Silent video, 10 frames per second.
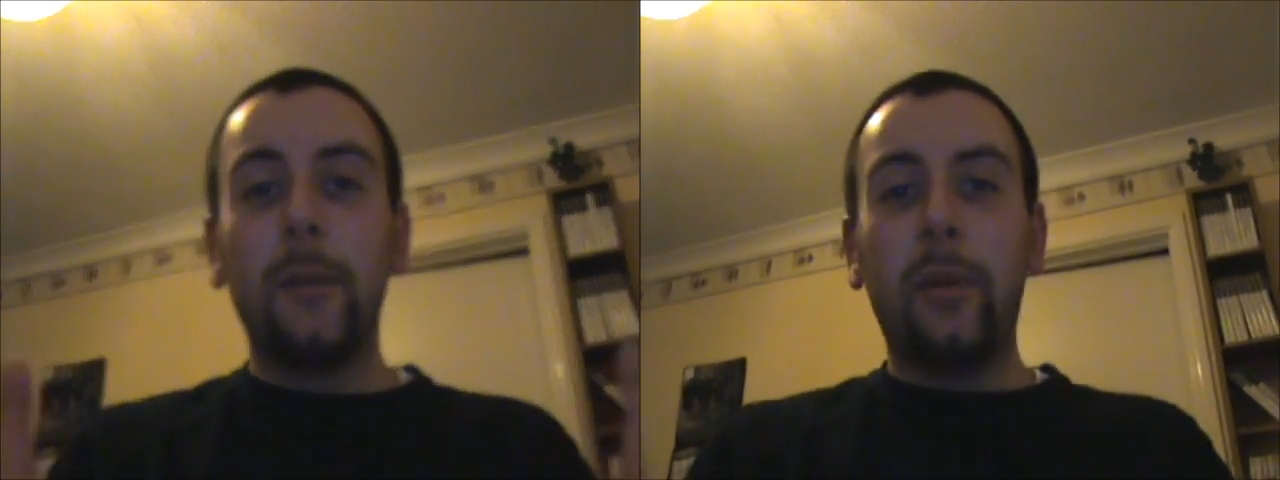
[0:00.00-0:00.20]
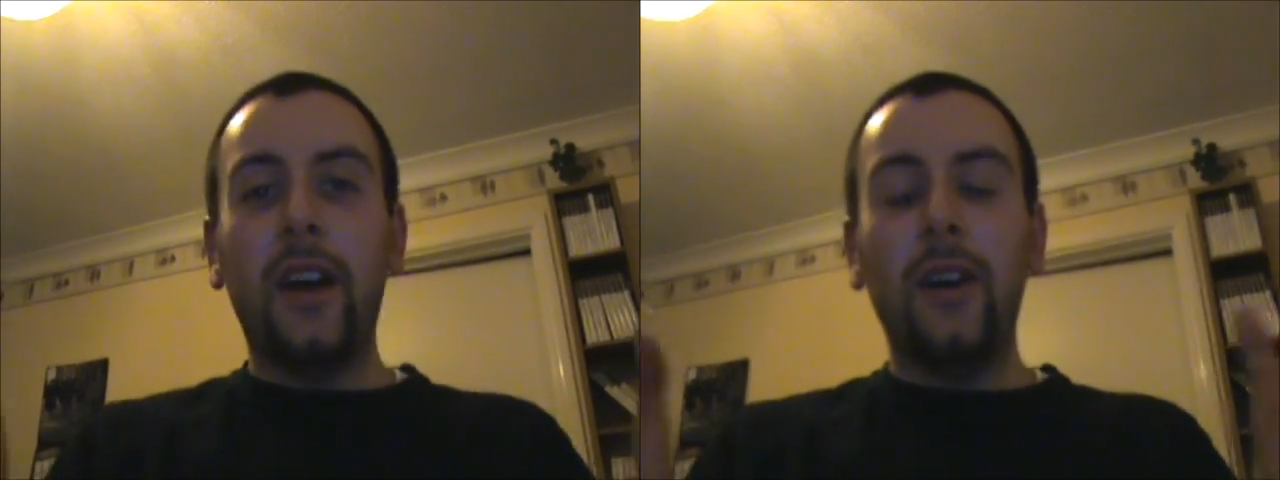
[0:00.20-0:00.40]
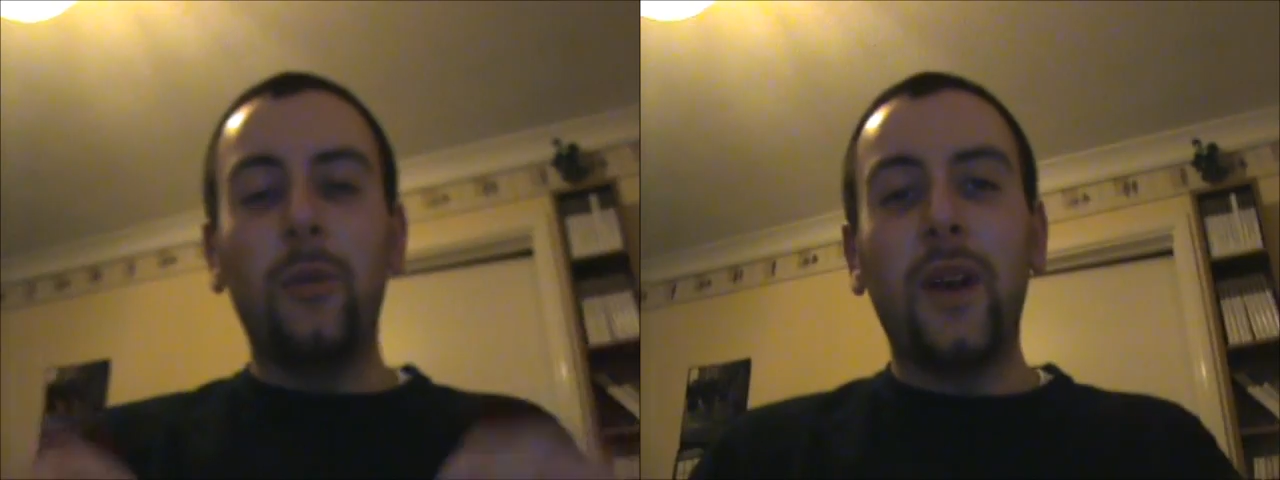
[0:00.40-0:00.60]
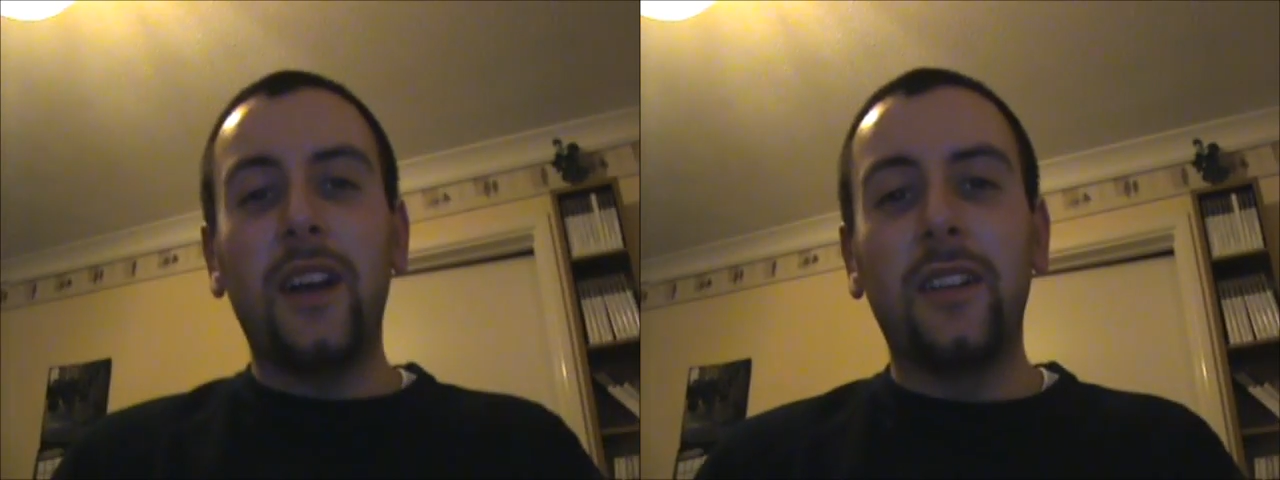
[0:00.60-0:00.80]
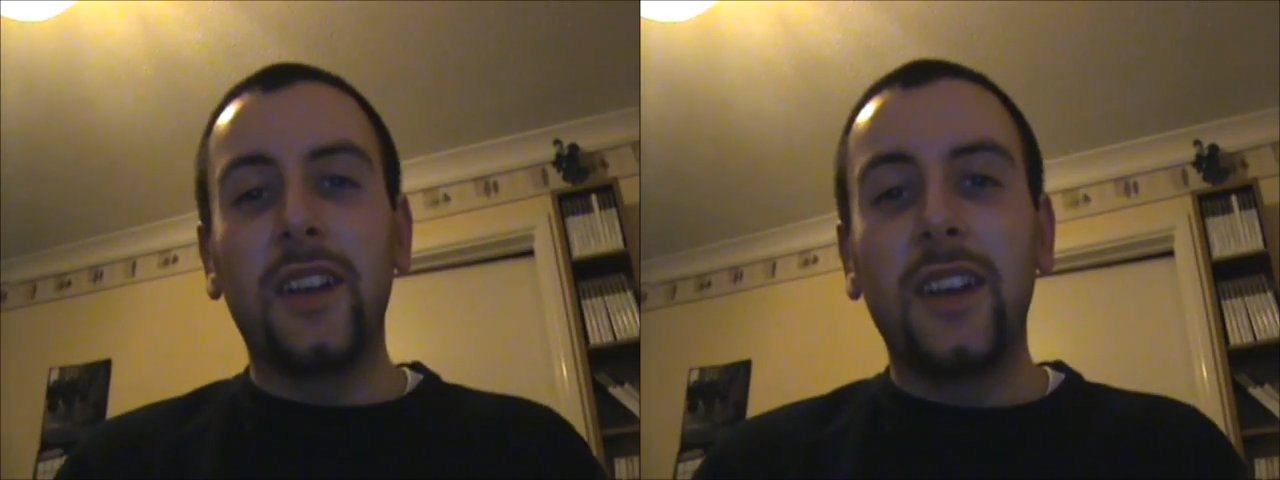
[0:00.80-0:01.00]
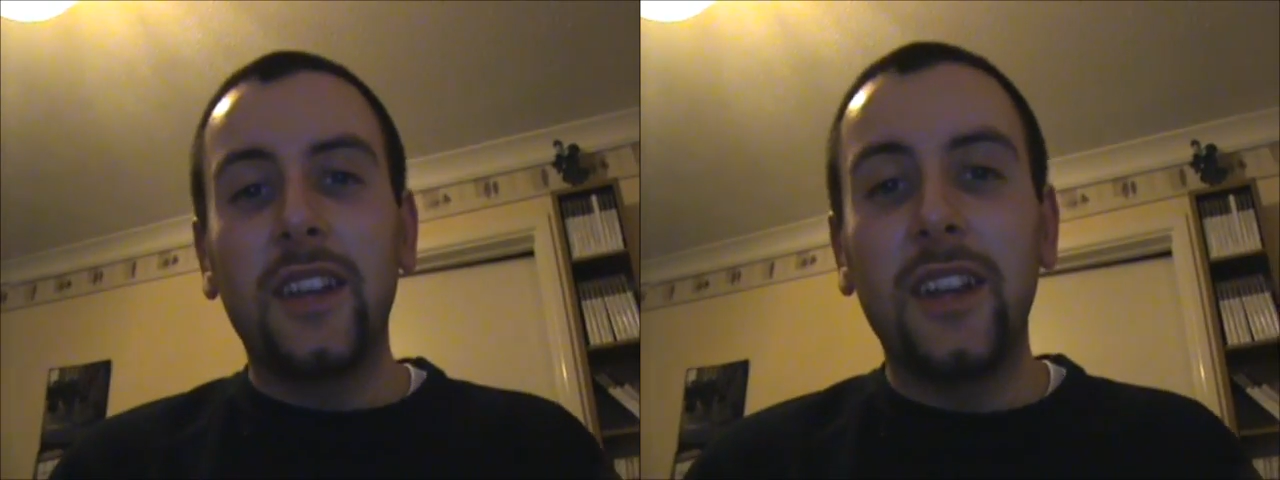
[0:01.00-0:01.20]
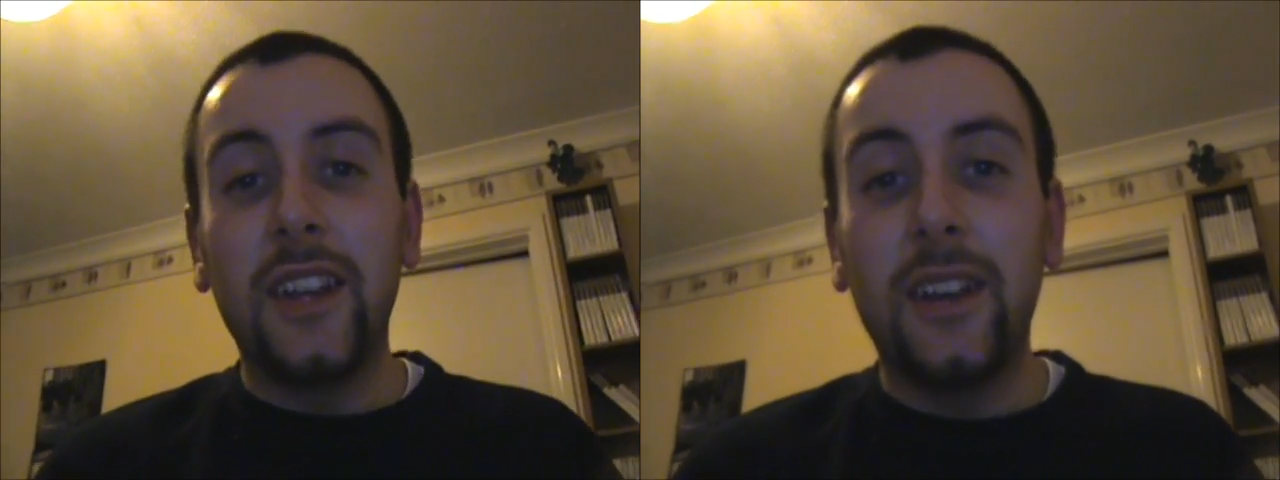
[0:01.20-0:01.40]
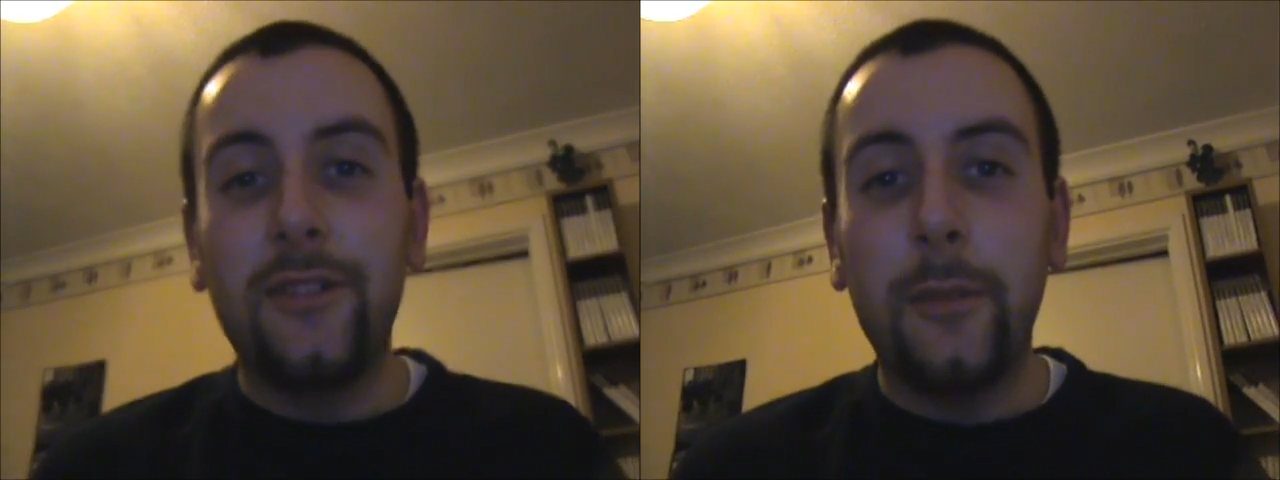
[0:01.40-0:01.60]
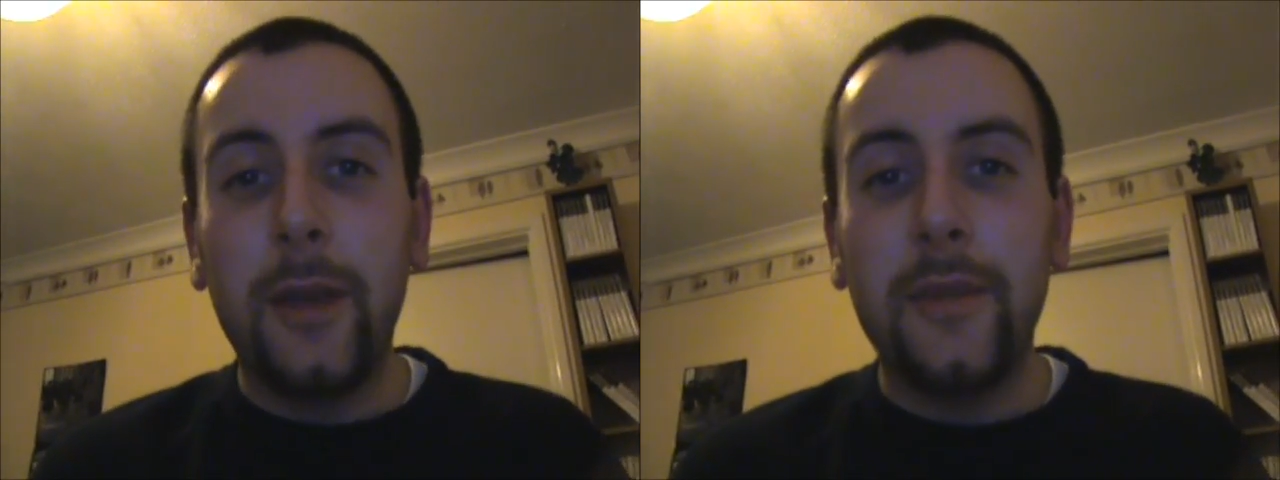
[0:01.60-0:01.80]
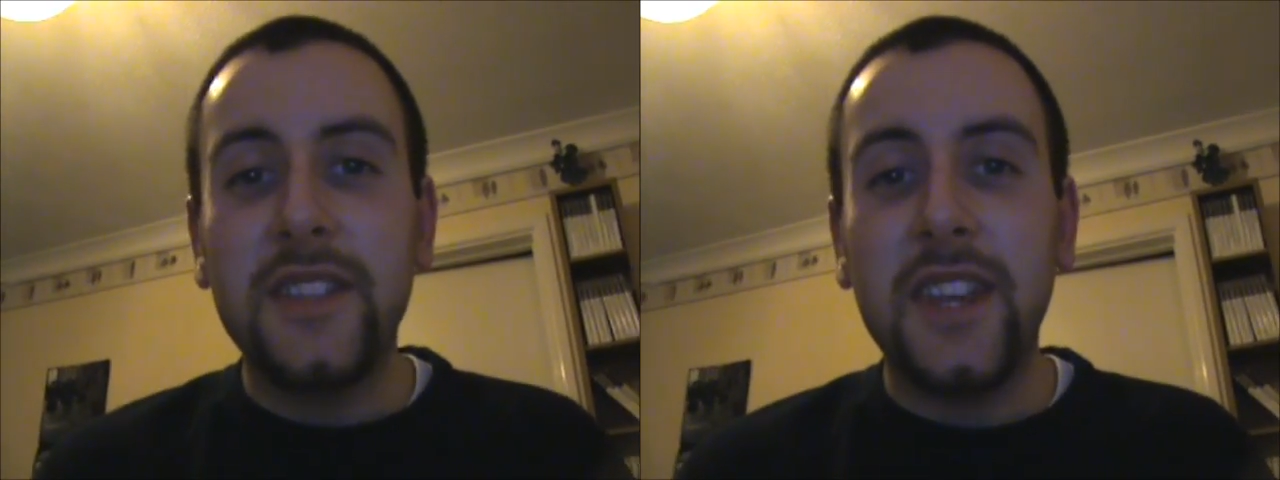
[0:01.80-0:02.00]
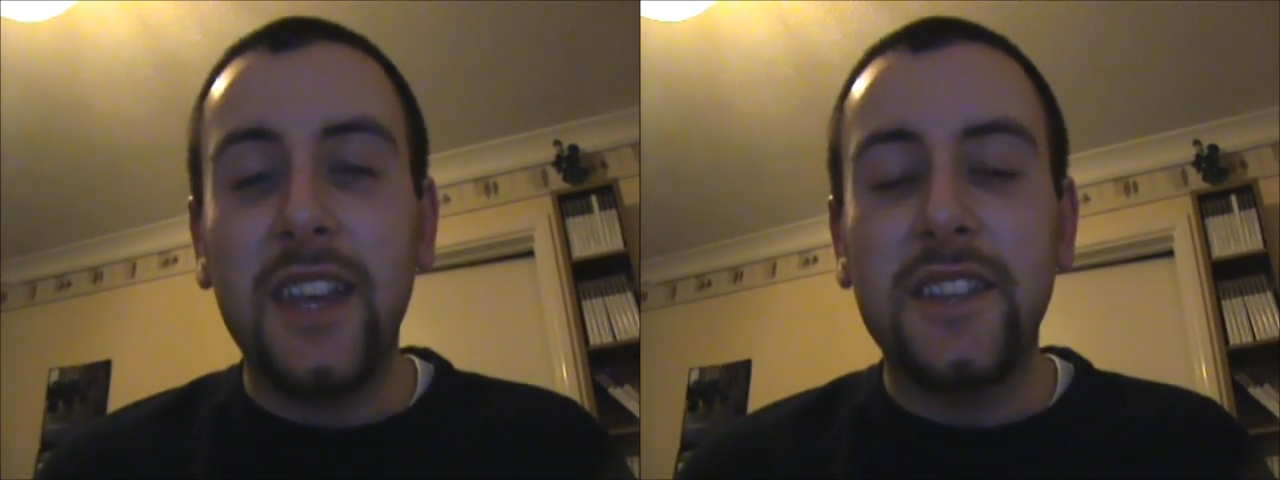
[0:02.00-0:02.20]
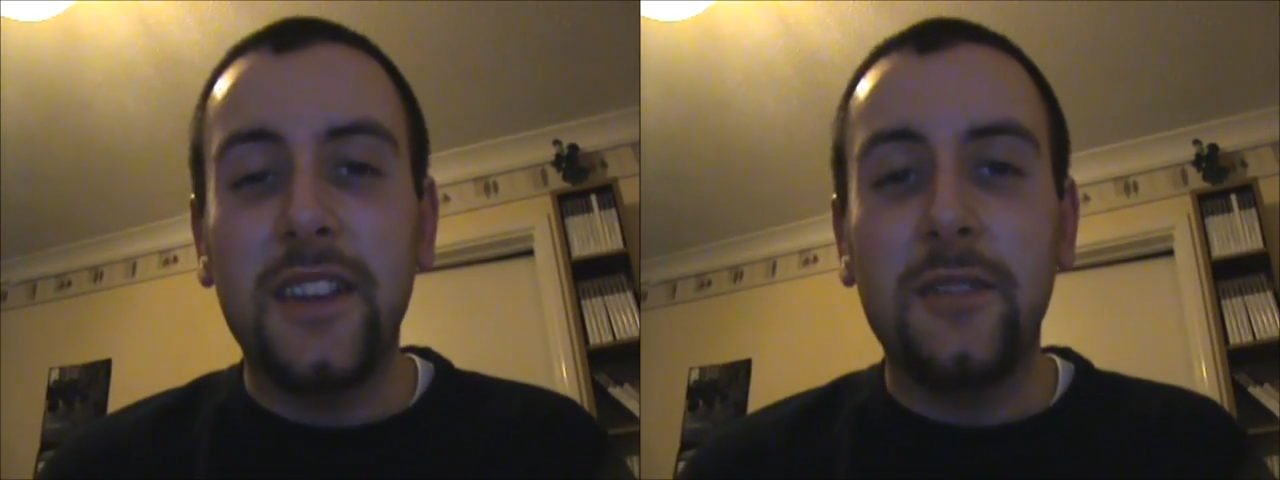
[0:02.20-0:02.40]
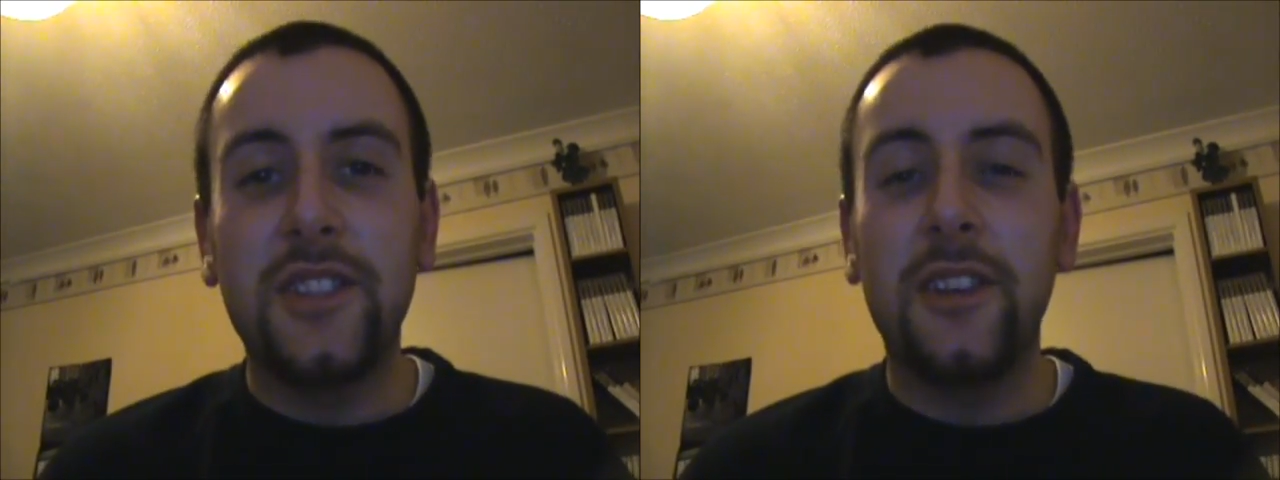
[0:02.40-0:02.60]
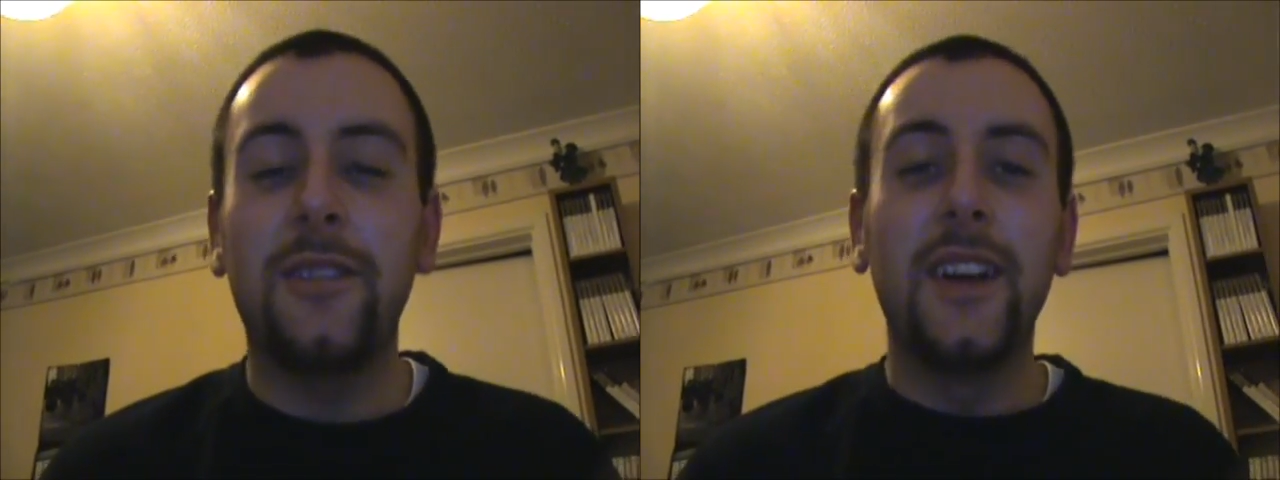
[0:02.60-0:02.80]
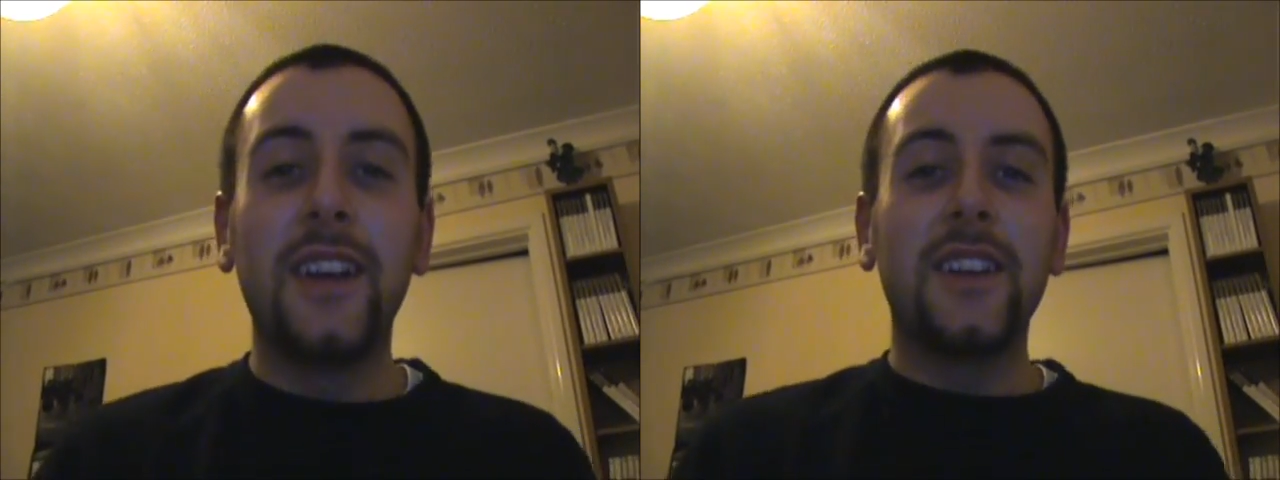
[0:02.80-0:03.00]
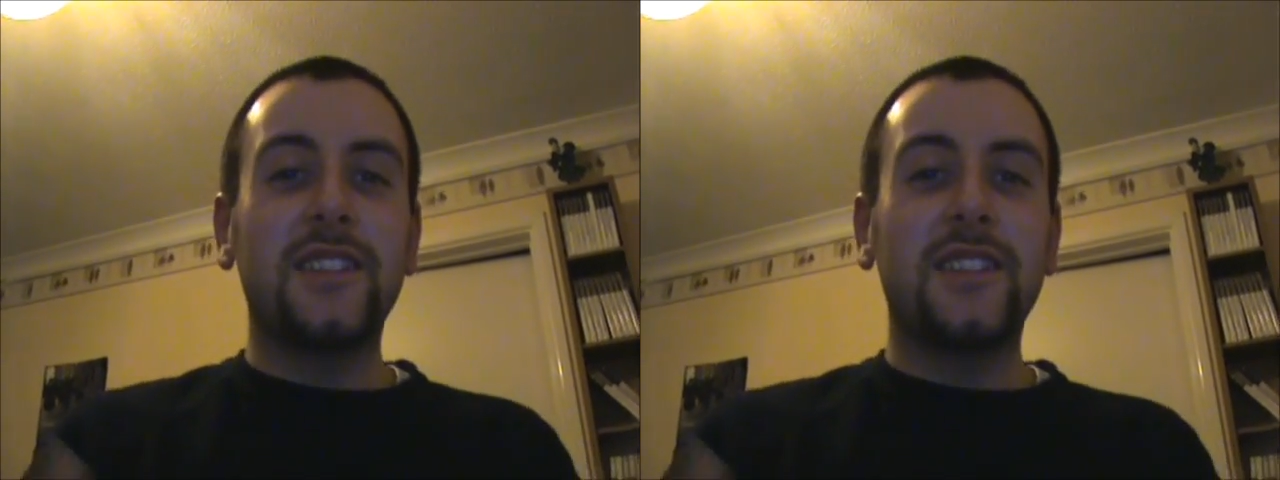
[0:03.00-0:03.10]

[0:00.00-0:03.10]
But oh well, you learn from your mistakes, don't you?